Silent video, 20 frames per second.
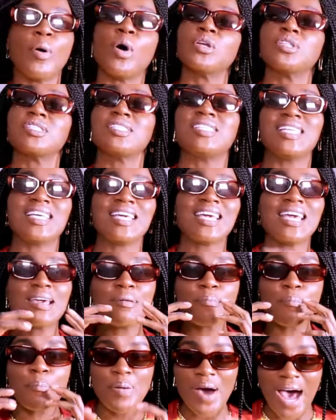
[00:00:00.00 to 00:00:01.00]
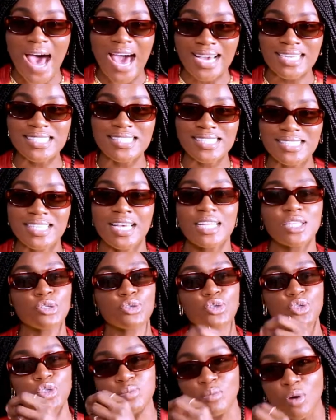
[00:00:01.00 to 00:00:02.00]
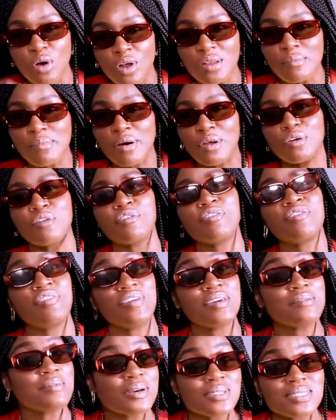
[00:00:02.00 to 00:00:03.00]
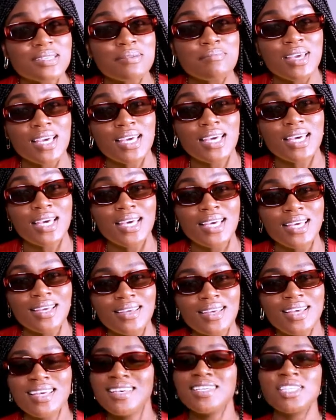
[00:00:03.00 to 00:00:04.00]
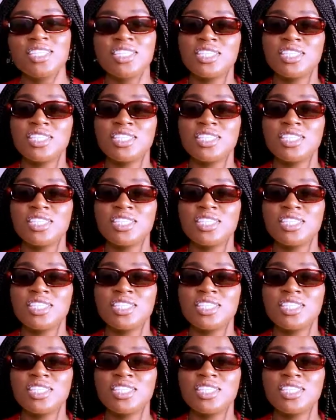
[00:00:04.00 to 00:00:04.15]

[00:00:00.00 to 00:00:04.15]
But the impact that the small amount of females are making,